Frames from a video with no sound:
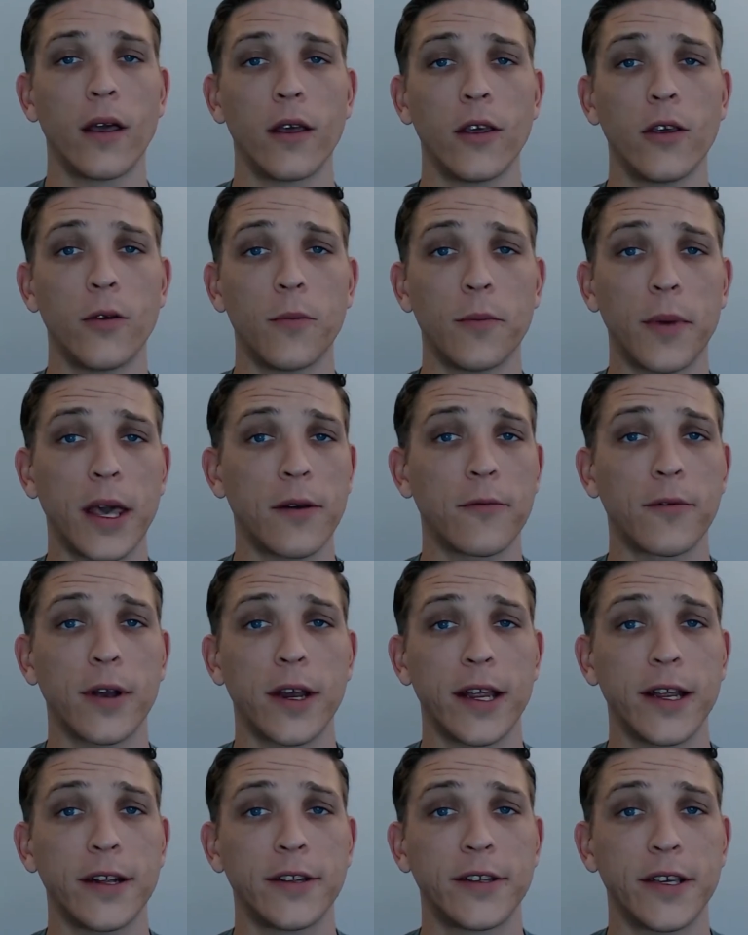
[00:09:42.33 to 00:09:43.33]
You may
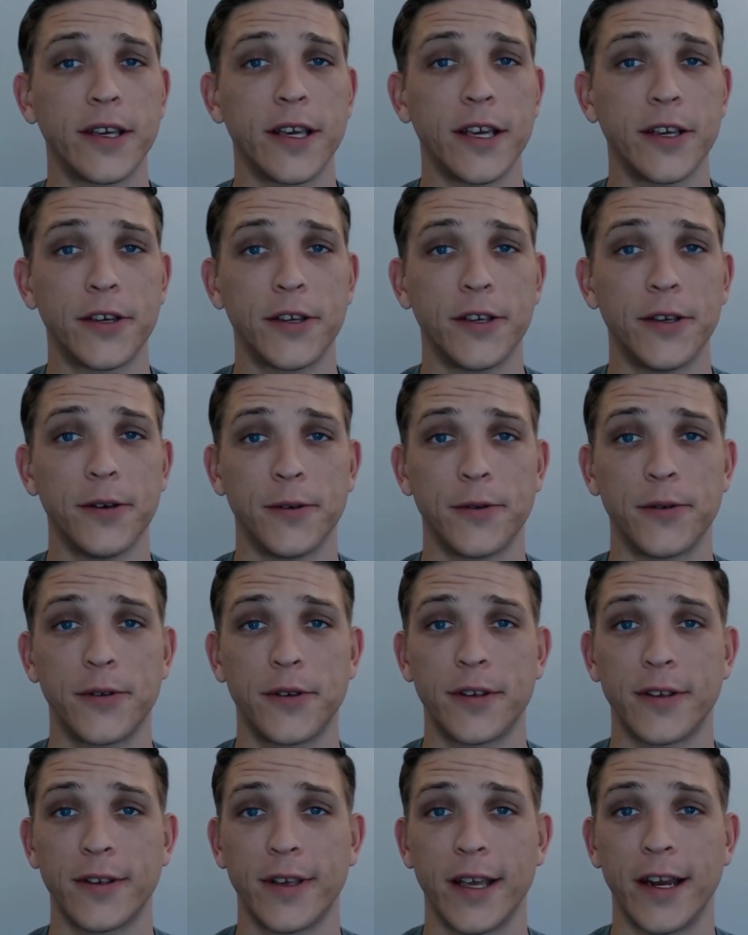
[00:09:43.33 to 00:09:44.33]
run into
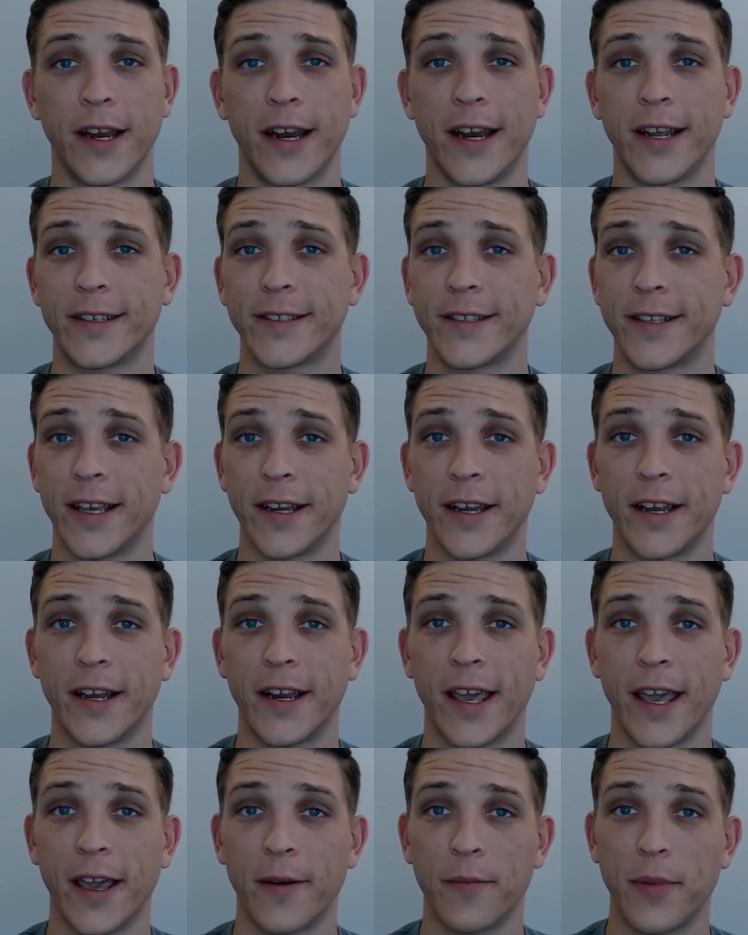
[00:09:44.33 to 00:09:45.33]
issues in an extended
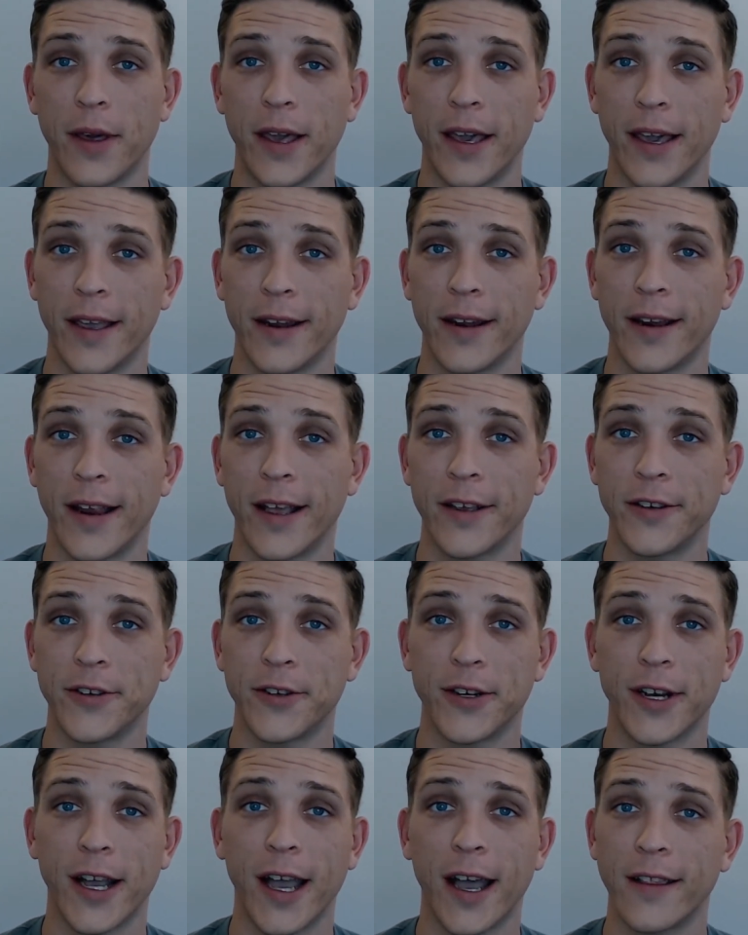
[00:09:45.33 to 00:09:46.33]
campaign as
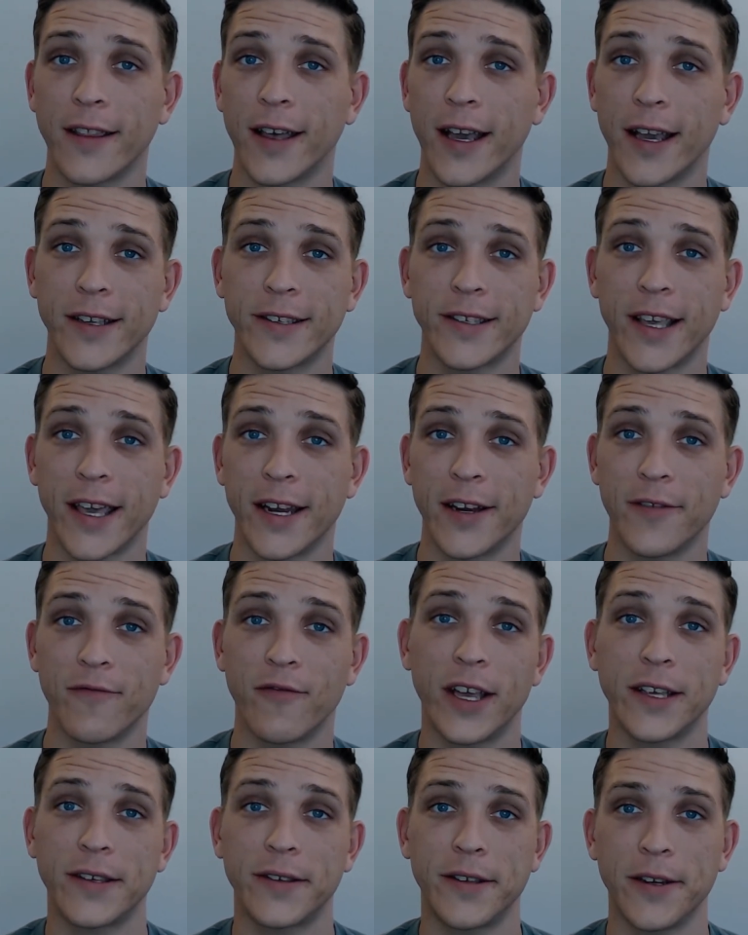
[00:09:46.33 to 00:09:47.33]
your allies get
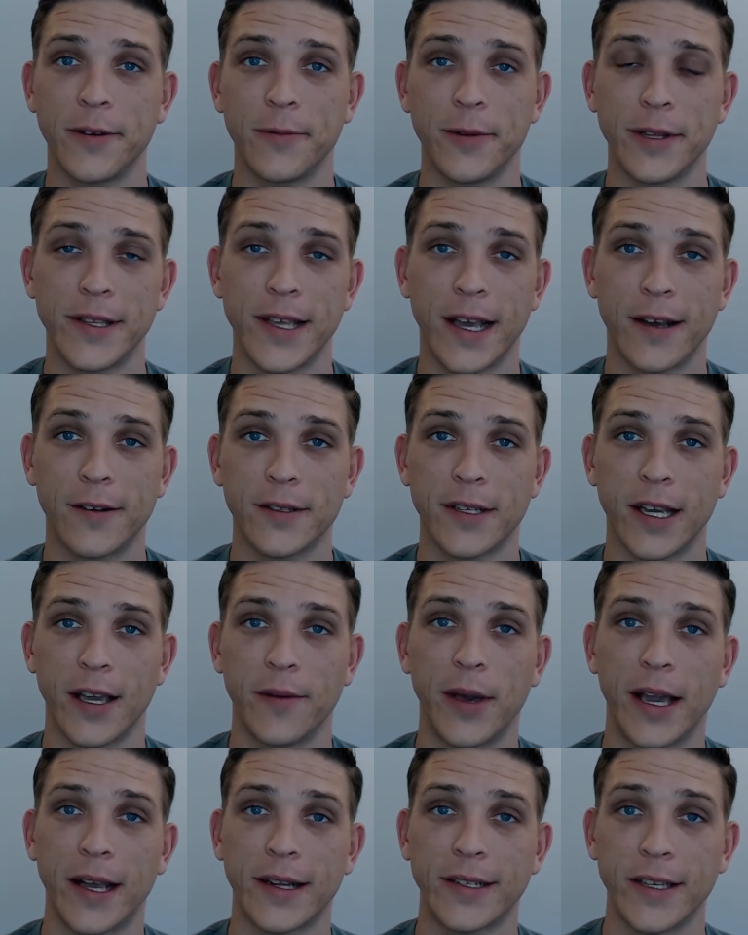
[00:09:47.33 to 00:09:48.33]
invested with downtime
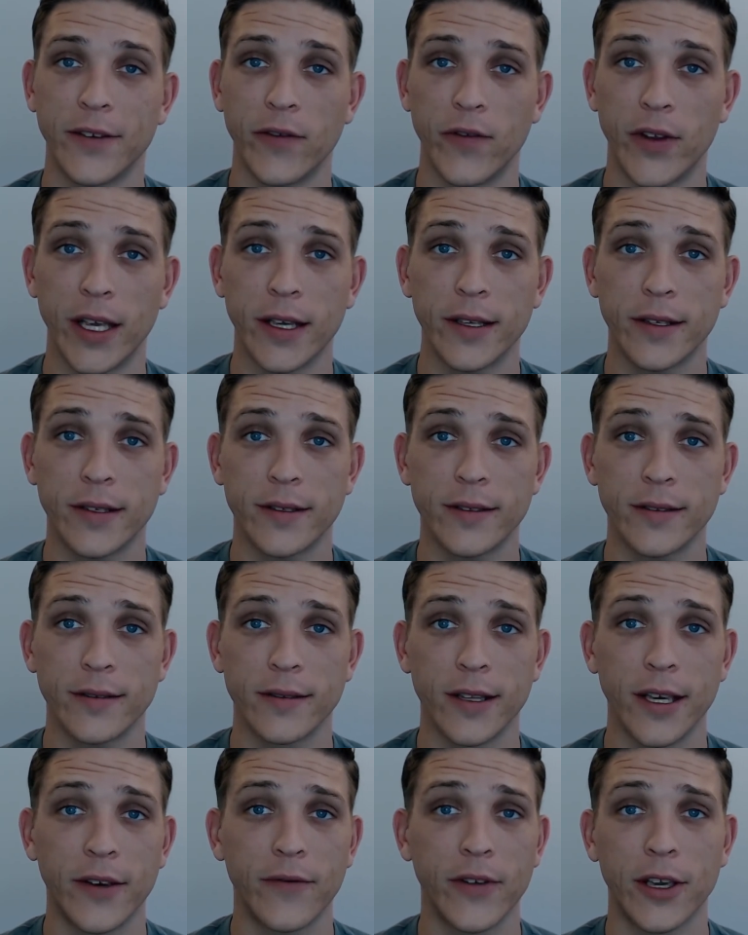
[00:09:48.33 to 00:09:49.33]
activities,
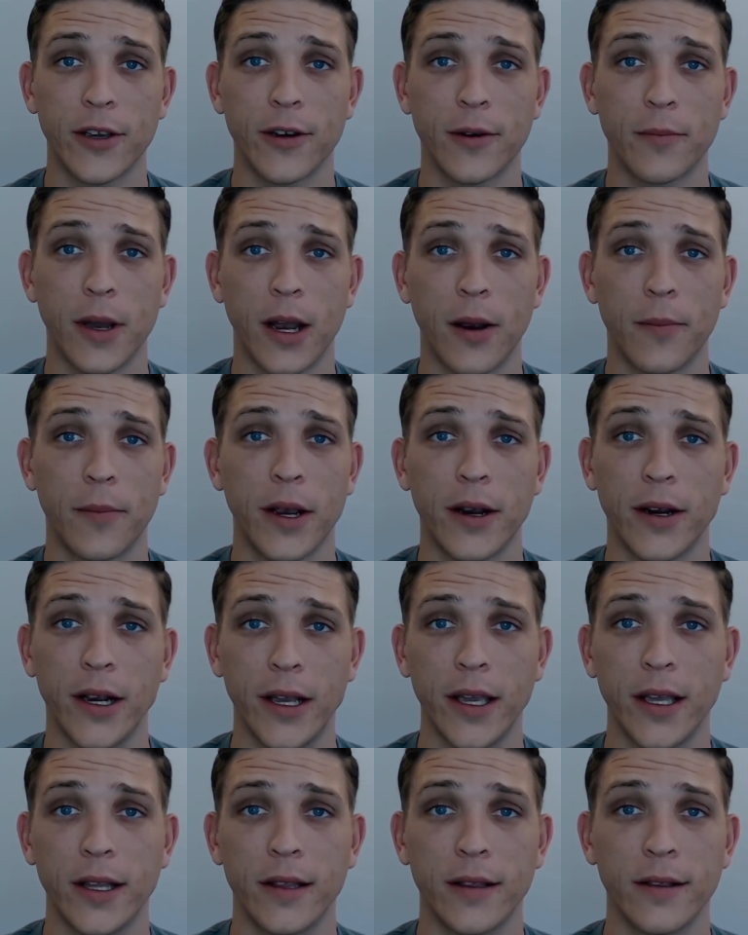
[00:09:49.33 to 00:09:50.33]
leaving your
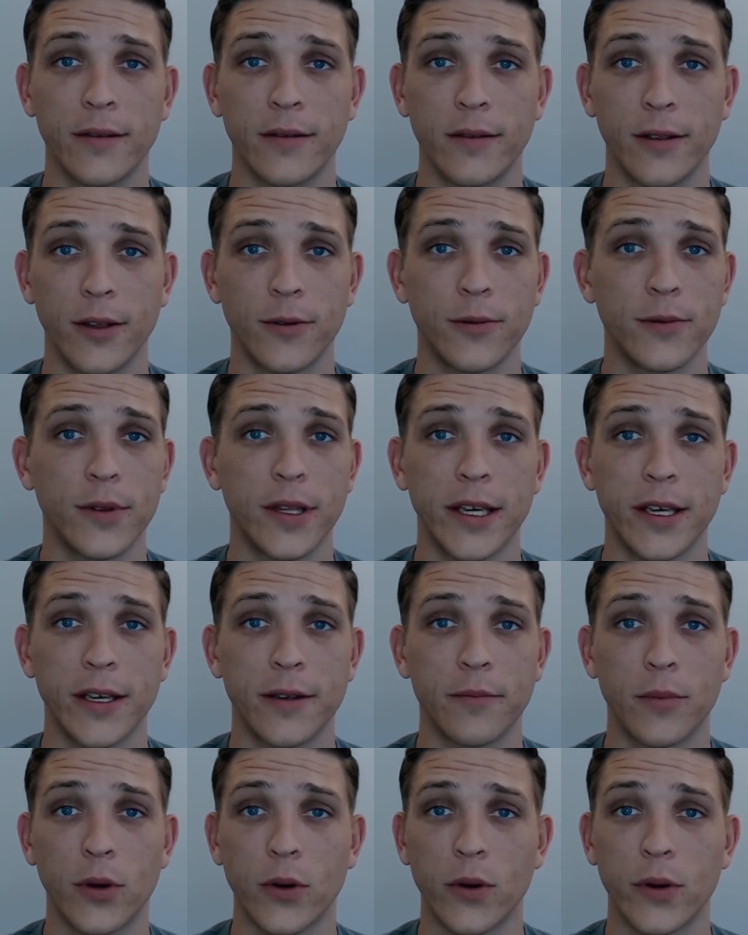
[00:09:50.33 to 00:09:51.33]
barbarian lonely
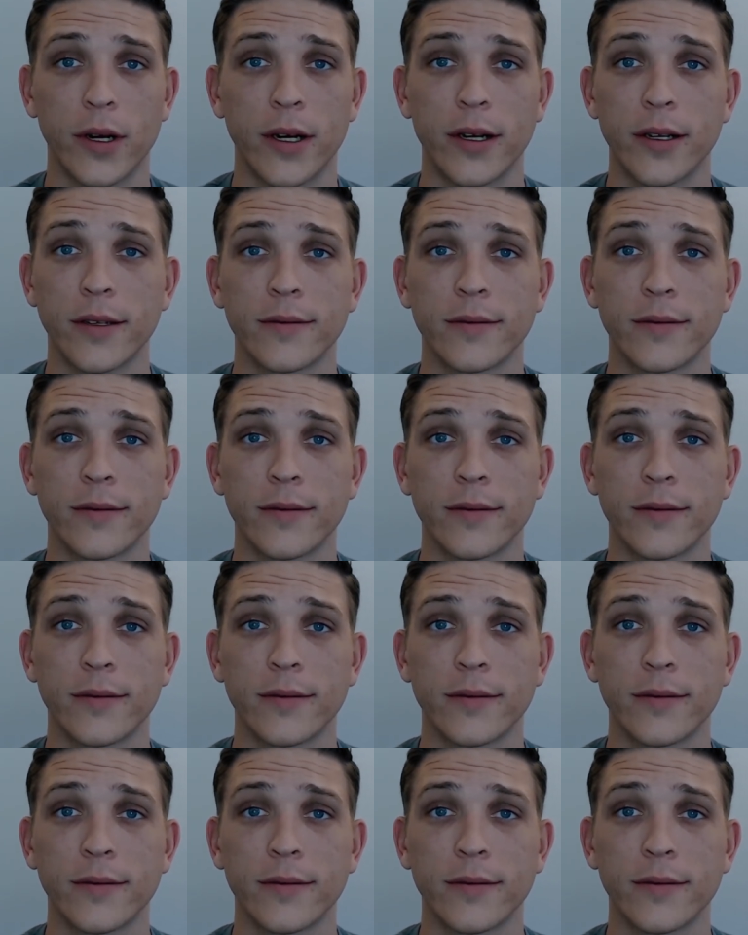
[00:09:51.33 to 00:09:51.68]
and bored.